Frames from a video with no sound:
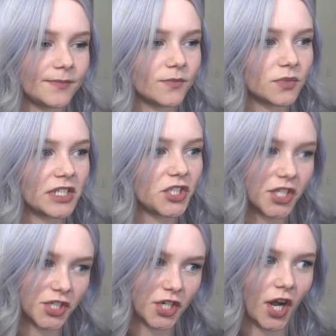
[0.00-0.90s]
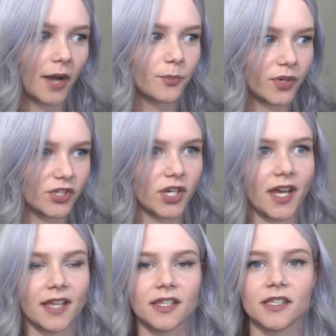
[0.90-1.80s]
with Ginger and Bridget,
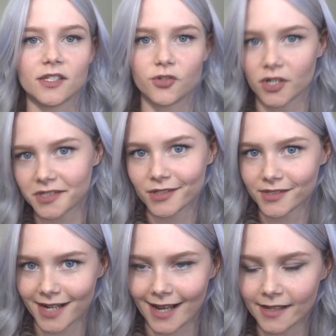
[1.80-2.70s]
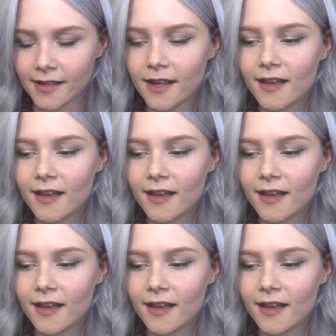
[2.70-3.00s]
and then the drug dealer guy,